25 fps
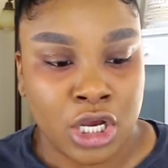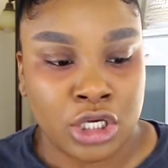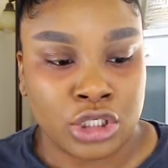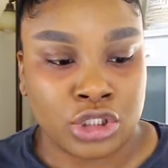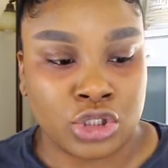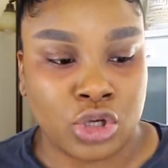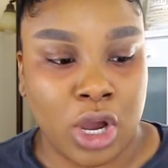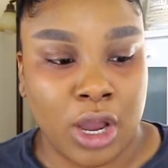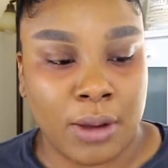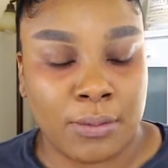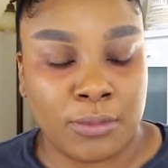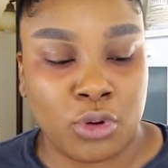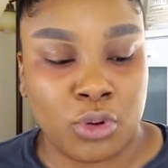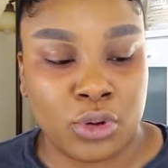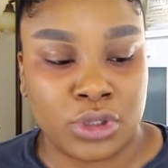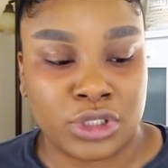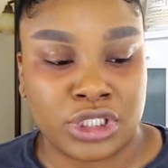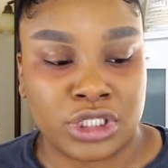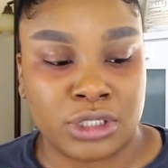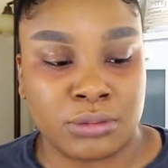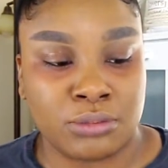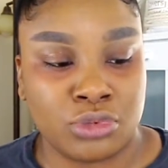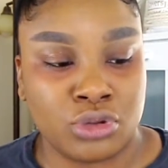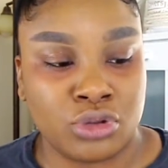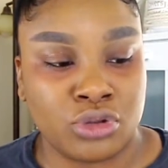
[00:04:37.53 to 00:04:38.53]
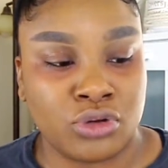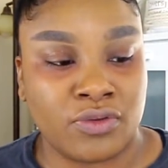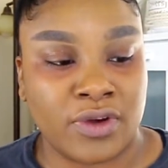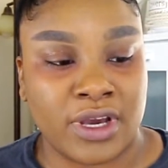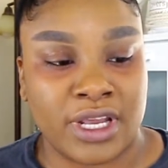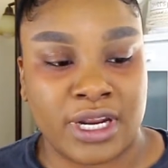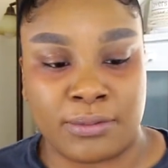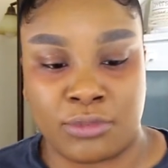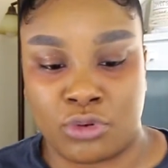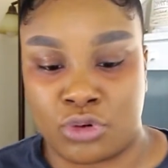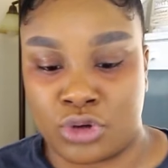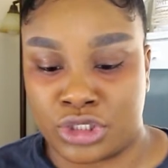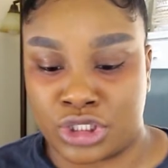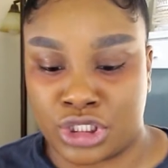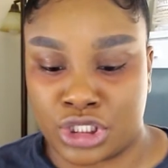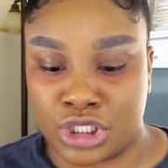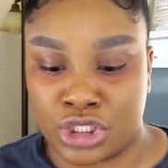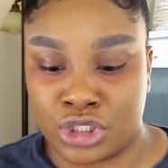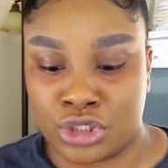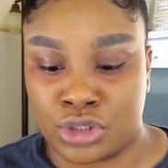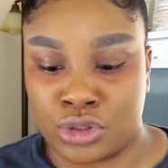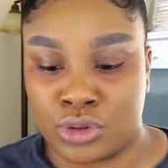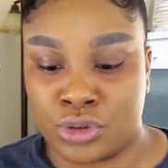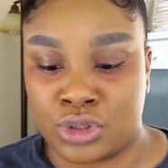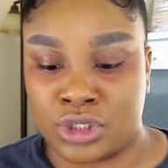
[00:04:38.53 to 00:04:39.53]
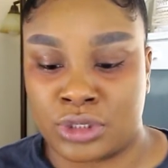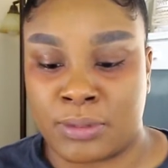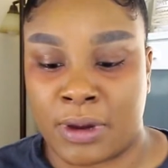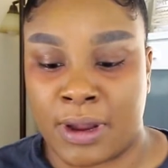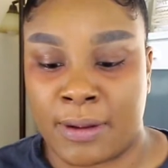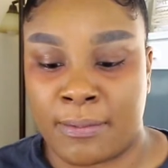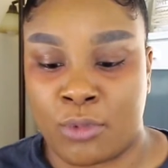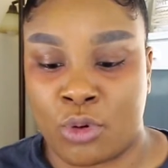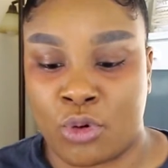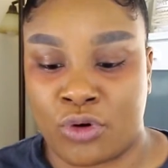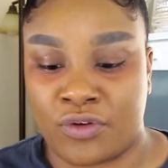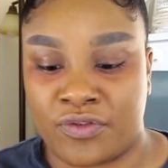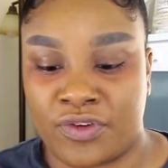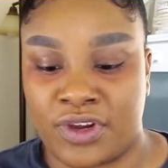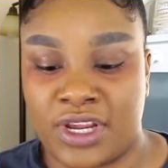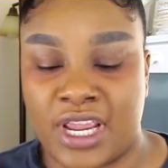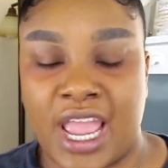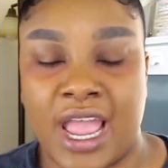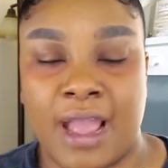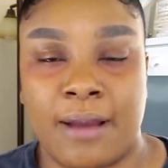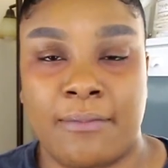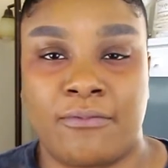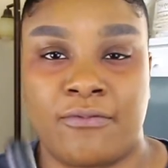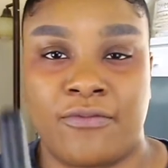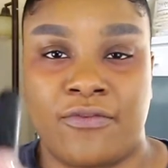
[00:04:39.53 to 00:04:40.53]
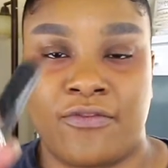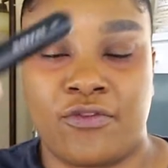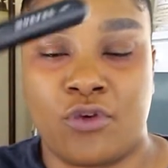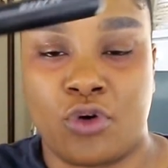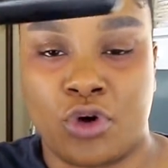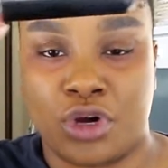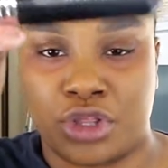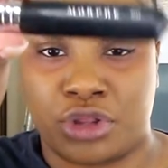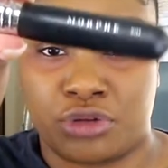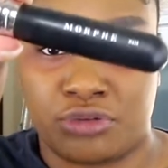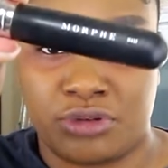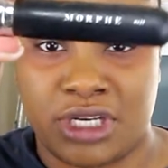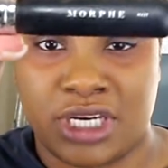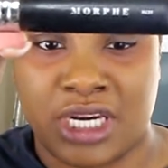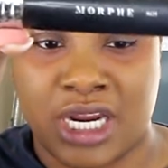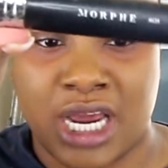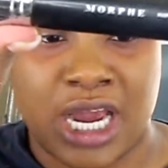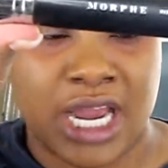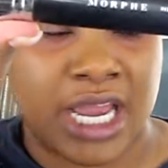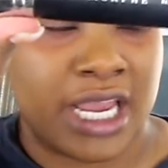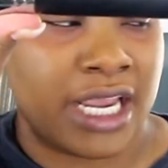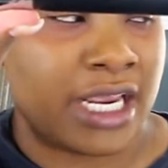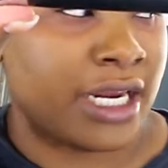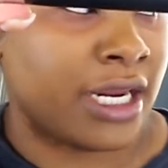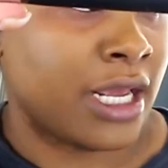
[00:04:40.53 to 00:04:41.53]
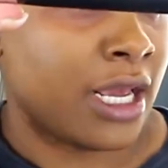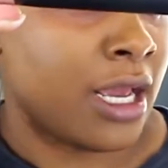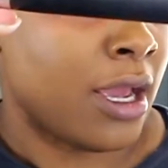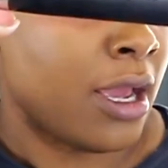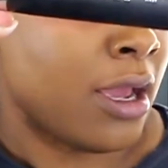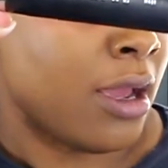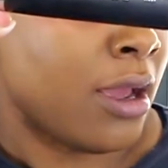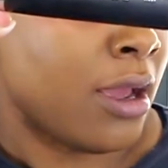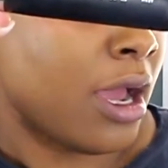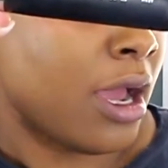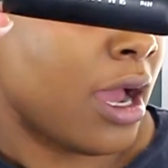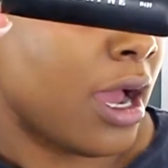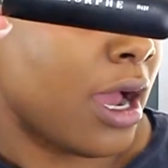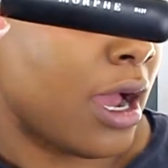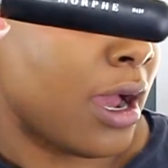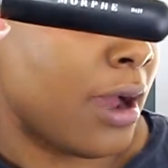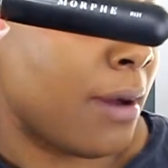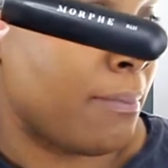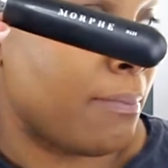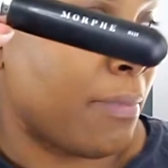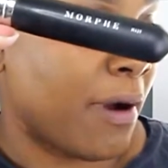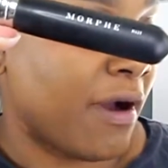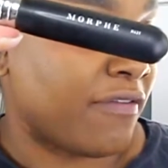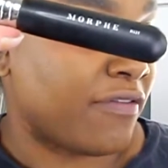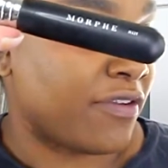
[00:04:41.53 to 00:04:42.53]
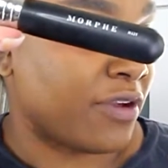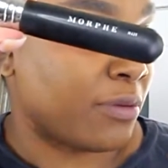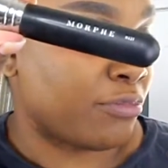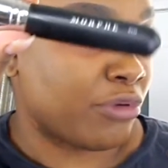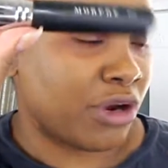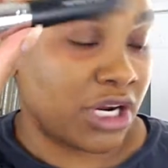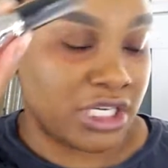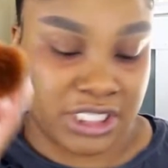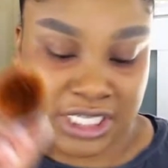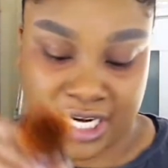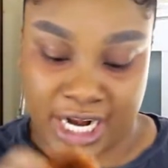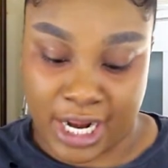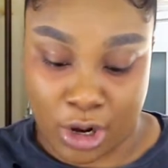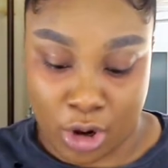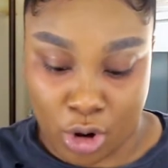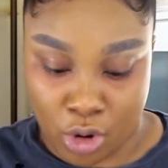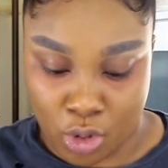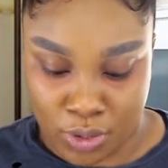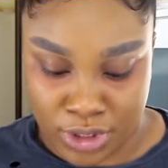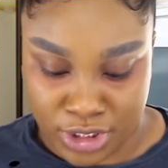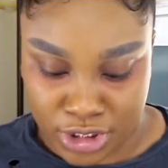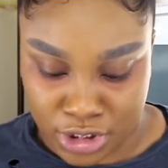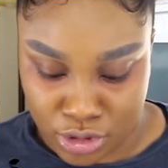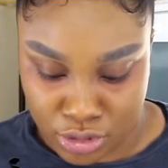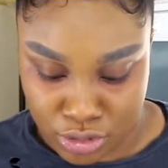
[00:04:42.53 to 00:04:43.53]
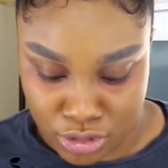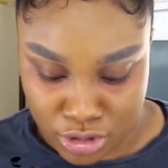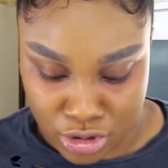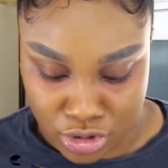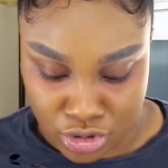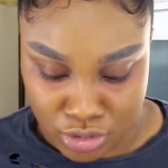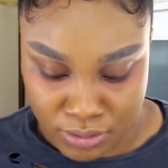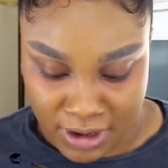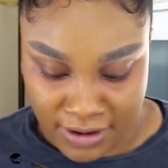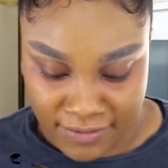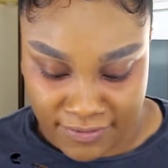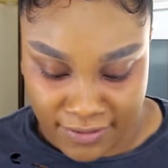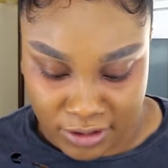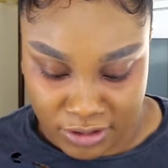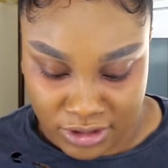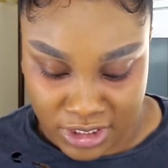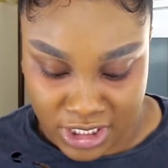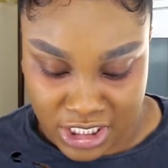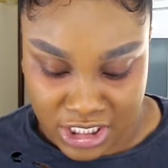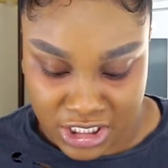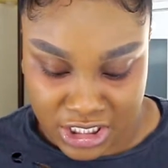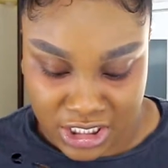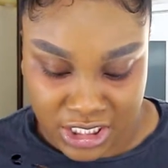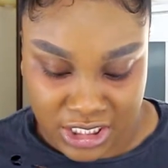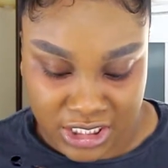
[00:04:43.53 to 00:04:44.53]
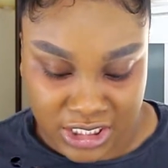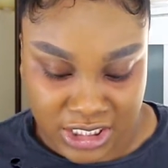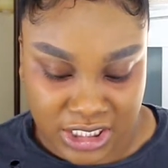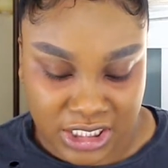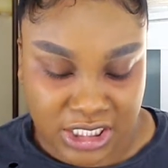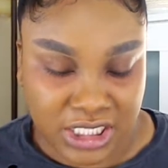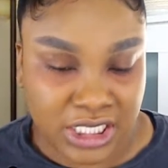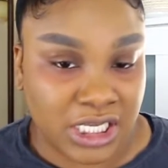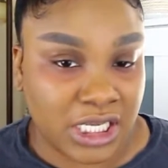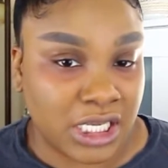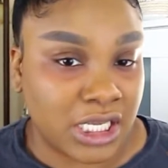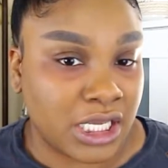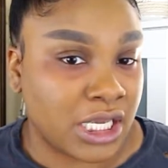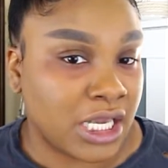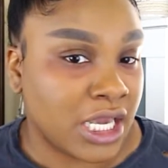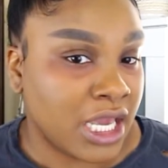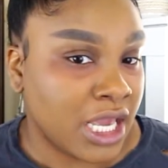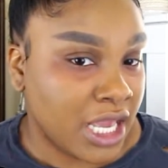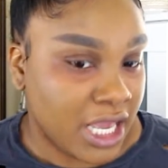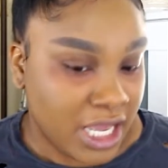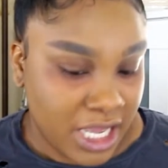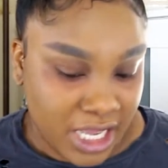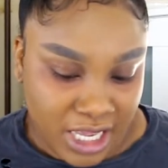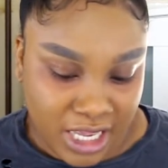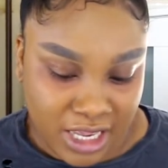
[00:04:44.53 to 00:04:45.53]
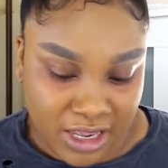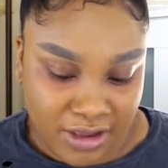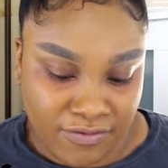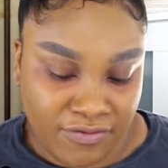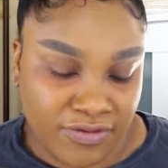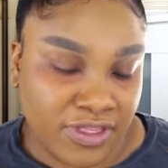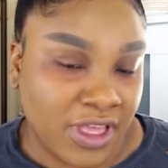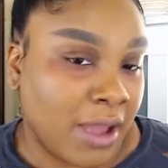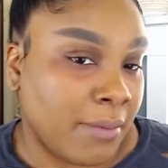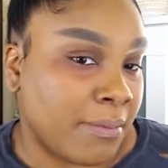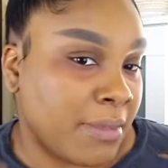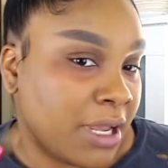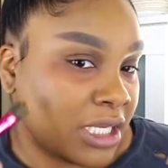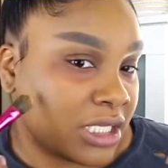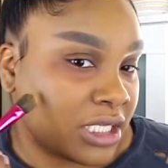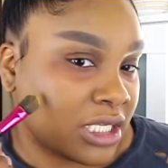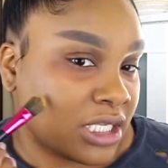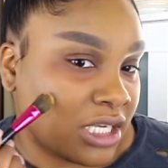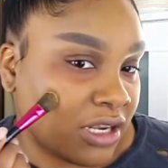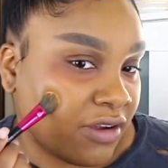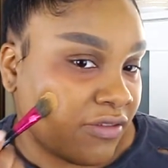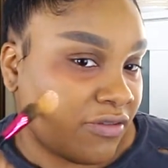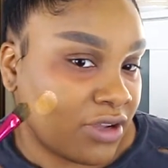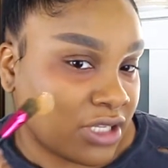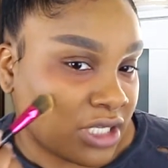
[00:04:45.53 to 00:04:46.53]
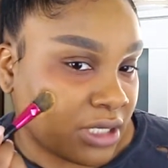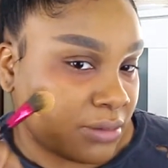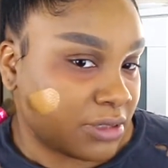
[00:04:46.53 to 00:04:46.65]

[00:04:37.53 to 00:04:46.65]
So I'm going to move, and I'm going to use my Morphe M439 buffing brush that I always use to do my foundation, and see if that makes a difference.